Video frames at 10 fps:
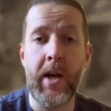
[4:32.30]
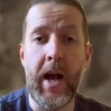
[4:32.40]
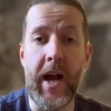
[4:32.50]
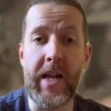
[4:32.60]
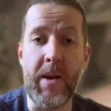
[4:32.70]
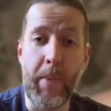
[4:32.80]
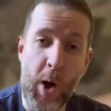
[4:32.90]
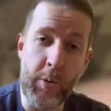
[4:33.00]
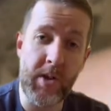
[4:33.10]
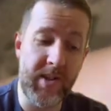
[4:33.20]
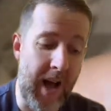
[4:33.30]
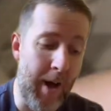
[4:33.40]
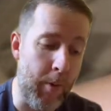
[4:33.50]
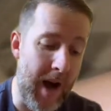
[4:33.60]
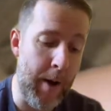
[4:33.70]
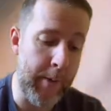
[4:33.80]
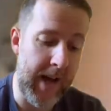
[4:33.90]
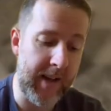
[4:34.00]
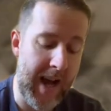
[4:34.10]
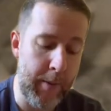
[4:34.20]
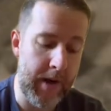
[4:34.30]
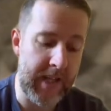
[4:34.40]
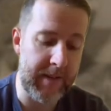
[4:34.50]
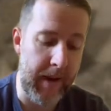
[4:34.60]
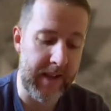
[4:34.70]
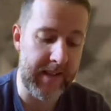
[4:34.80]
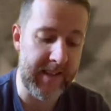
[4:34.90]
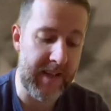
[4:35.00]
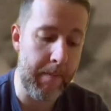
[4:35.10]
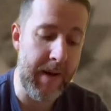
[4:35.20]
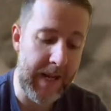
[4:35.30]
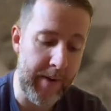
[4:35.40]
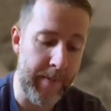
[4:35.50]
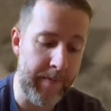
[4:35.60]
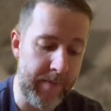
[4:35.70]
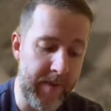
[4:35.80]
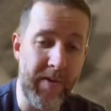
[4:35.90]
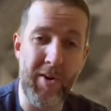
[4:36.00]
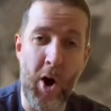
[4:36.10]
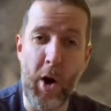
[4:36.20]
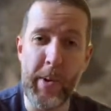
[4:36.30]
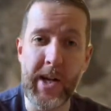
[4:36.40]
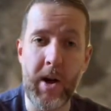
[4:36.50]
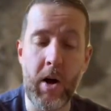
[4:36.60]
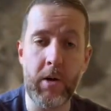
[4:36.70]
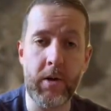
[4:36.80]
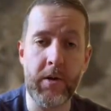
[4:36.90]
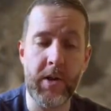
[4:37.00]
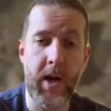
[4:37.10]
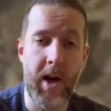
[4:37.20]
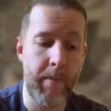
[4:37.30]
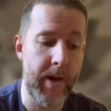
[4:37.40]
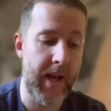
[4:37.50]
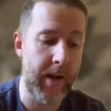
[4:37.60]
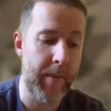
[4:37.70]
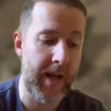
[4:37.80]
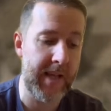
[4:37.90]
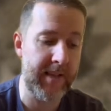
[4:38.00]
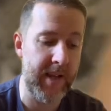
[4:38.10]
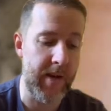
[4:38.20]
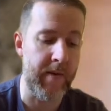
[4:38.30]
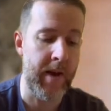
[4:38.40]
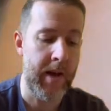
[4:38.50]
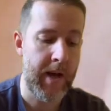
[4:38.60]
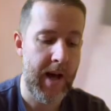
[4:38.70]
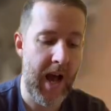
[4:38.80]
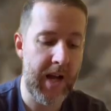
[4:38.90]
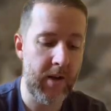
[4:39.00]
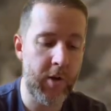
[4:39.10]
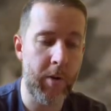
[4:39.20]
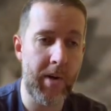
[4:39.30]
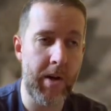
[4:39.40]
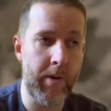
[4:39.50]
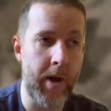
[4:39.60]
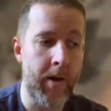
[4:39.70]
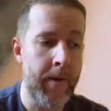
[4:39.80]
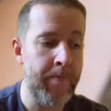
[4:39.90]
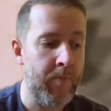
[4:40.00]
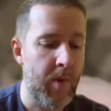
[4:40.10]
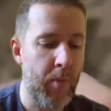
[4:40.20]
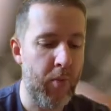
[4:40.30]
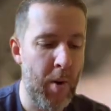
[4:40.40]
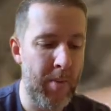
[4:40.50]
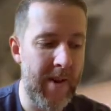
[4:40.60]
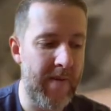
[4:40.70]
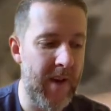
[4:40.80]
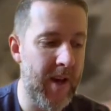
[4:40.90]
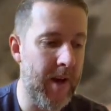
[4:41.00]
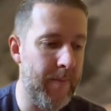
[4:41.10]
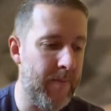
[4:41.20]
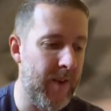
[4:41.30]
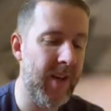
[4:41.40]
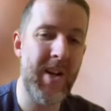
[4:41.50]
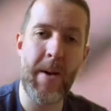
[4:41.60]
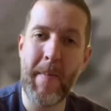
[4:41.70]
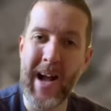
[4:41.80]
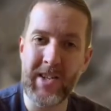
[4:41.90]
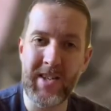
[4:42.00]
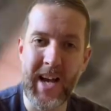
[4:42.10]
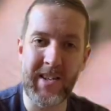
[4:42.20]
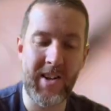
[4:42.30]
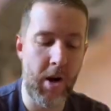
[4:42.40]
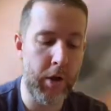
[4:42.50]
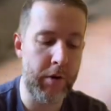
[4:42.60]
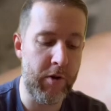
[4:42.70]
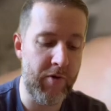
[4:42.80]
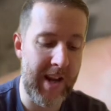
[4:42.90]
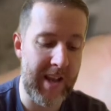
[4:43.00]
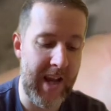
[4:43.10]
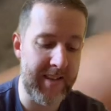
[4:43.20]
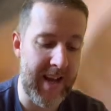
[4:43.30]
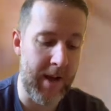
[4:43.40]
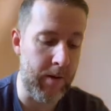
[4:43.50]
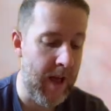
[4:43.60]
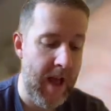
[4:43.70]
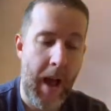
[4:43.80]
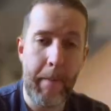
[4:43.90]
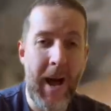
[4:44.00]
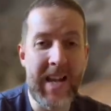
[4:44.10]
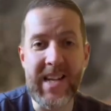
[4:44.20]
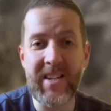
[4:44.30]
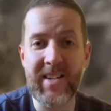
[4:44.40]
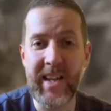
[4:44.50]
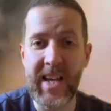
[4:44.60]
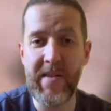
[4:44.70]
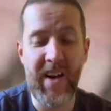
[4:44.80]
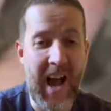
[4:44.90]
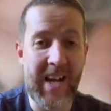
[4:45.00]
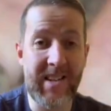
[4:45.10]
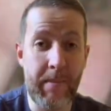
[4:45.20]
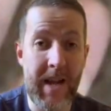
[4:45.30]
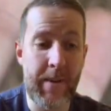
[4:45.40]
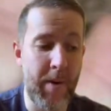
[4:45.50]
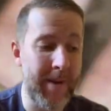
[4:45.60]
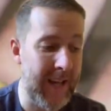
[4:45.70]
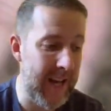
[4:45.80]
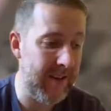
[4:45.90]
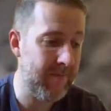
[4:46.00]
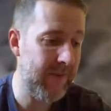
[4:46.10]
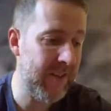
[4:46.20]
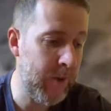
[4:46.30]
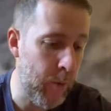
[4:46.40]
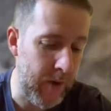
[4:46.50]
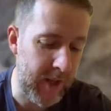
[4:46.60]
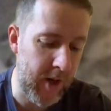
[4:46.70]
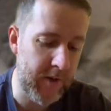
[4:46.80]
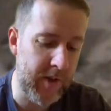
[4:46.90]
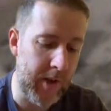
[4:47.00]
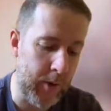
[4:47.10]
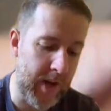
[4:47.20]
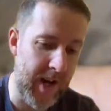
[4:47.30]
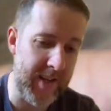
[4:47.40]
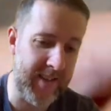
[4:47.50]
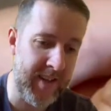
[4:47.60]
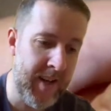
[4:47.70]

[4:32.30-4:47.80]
in the post, I would expect this as a minimum for a hobby card to come in a penny sleeve and a top loader. Probably for your, your Match Attacks cards, your Adrenaline XL, penny sleeve as a minimum. Again, you still want the cards to look nice